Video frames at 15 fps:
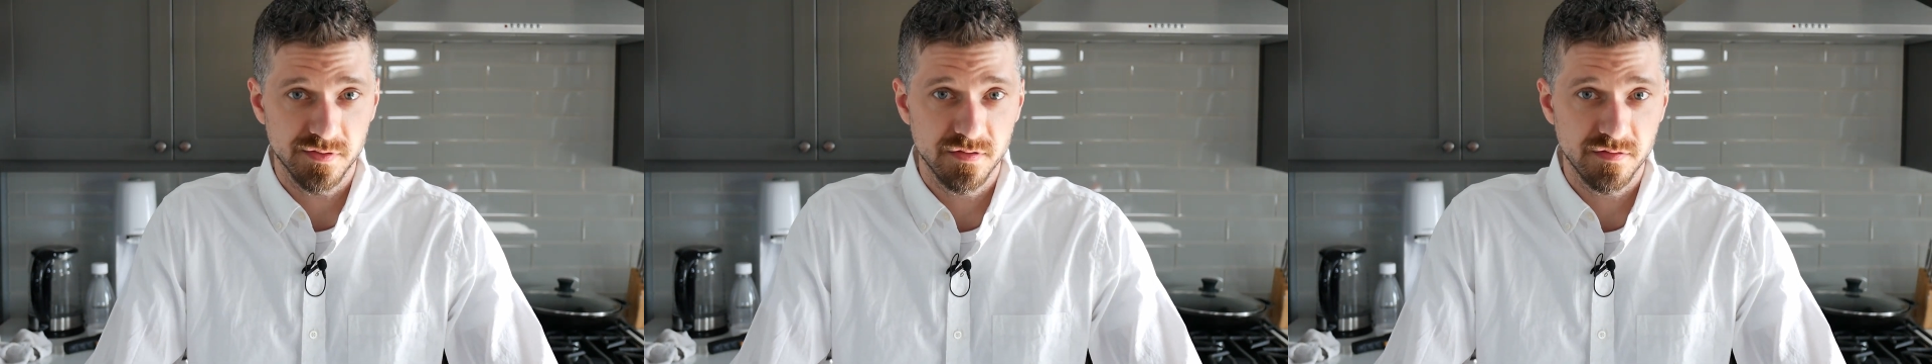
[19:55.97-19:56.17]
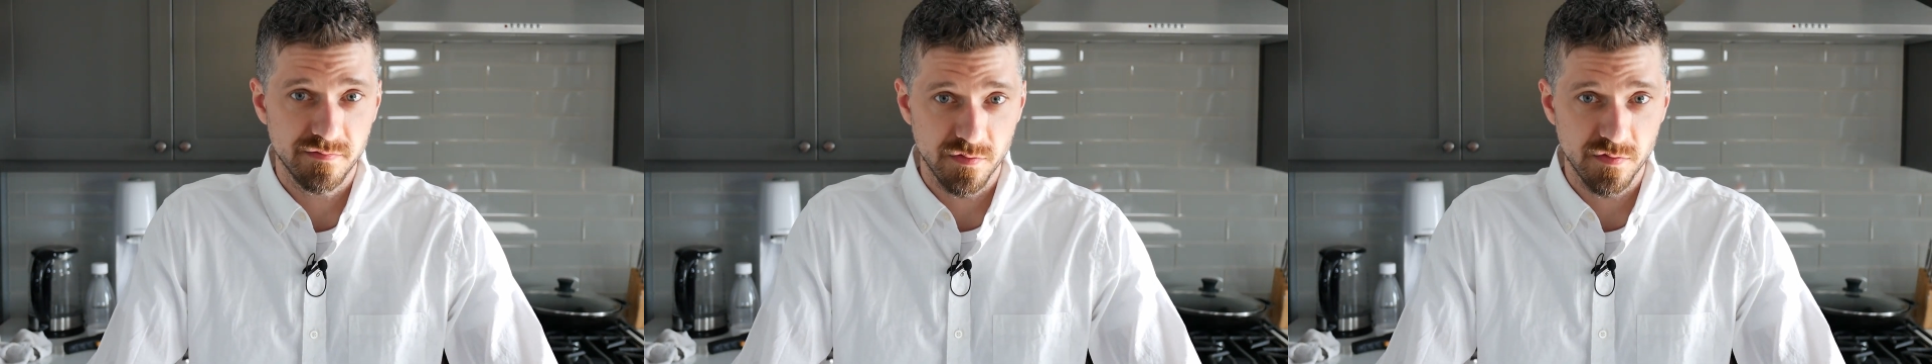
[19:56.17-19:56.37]

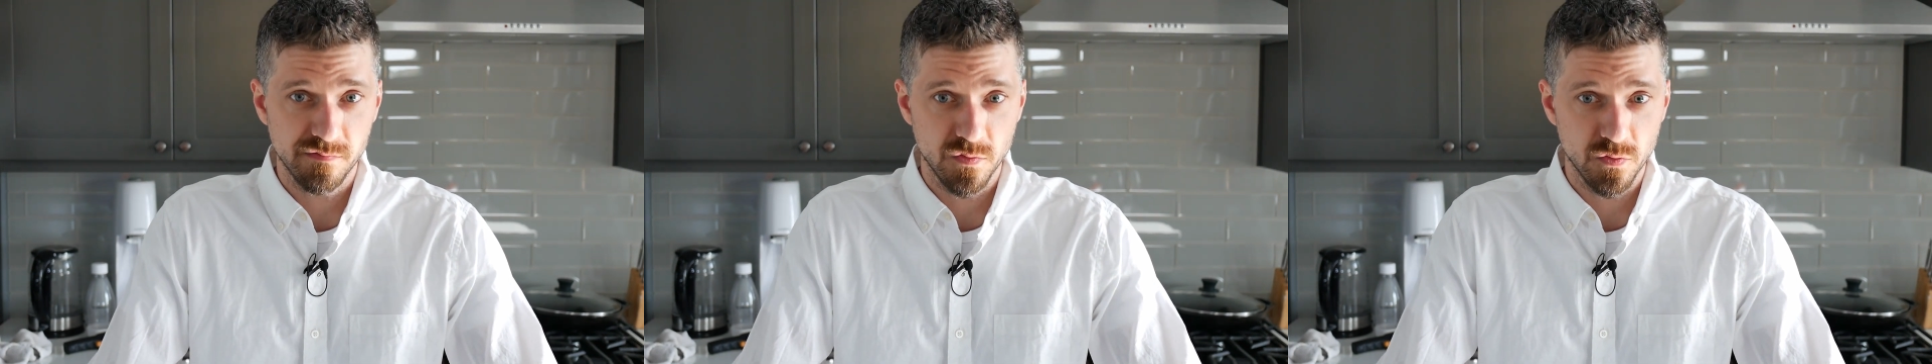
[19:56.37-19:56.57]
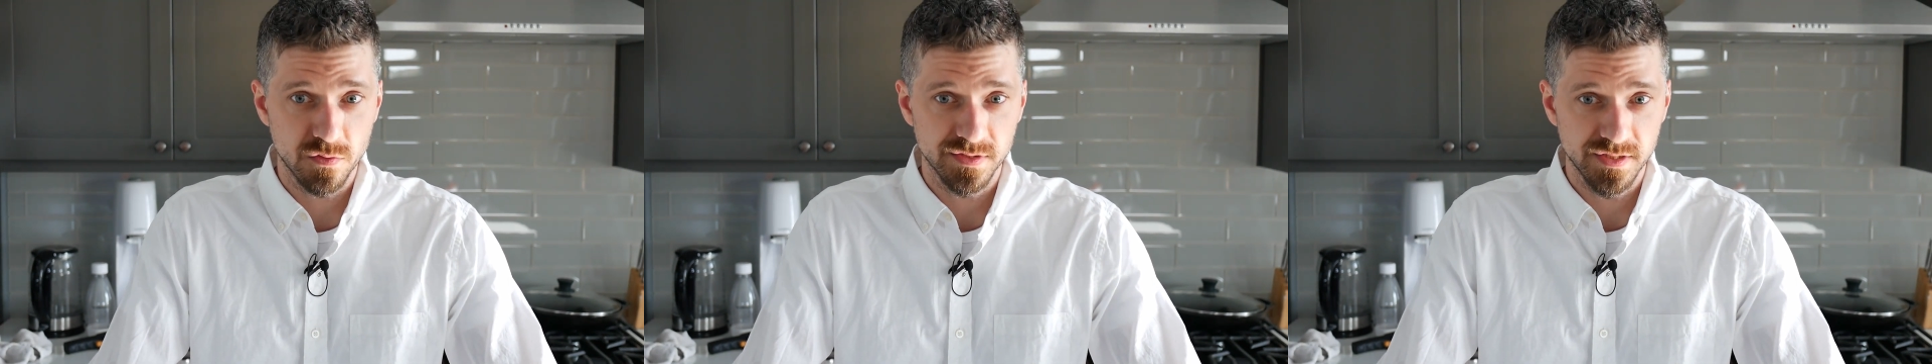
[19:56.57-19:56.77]
for the
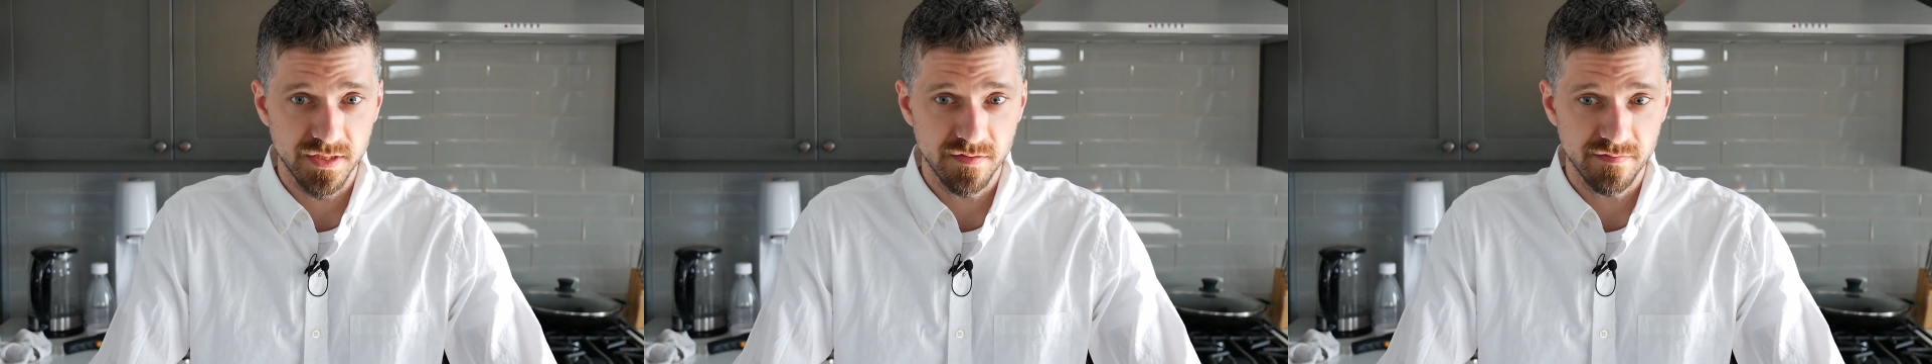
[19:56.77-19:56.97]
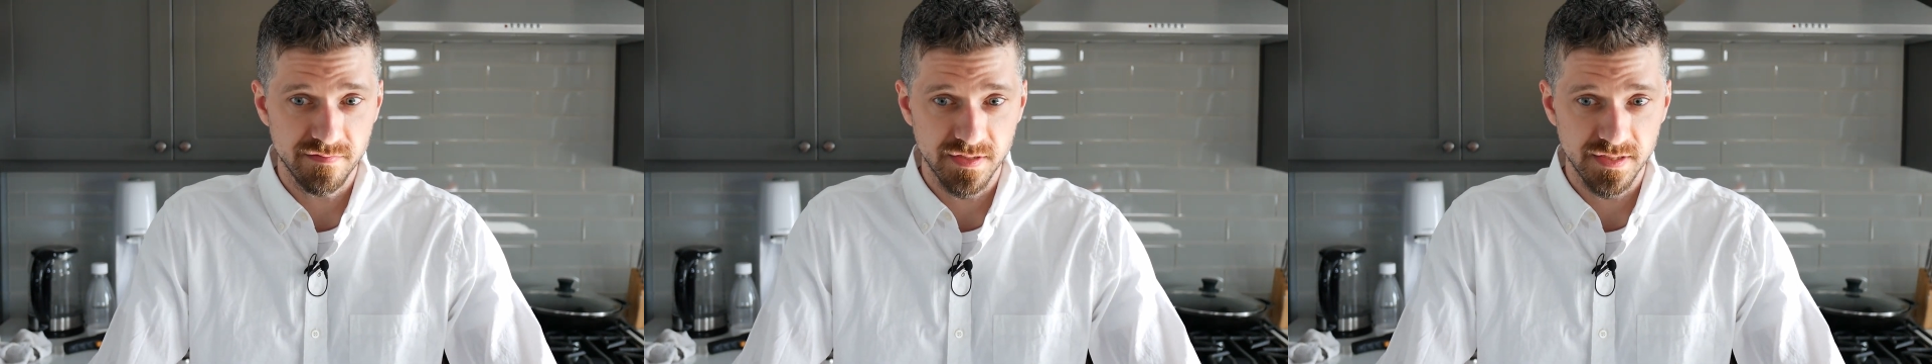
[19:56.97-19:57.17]
vocal tea
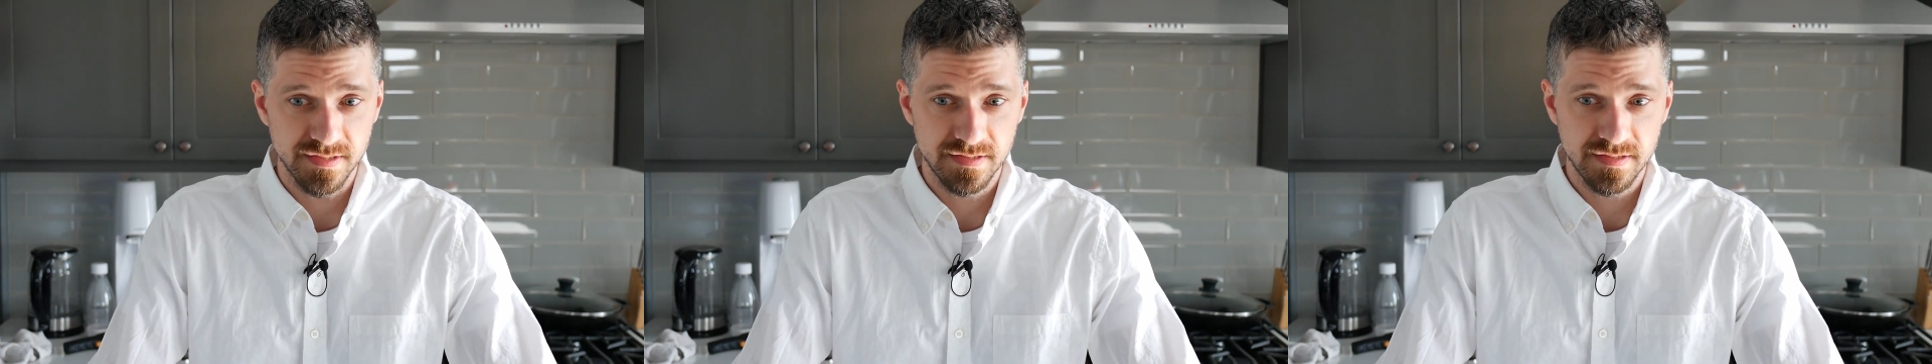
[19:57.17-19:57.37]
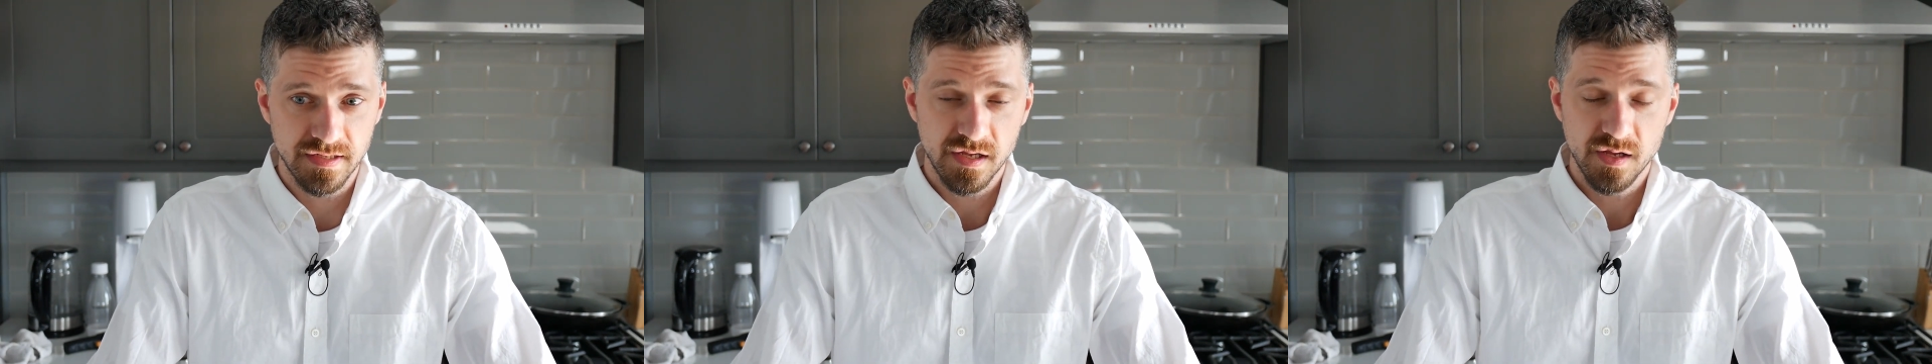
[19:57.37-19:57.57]
to fix,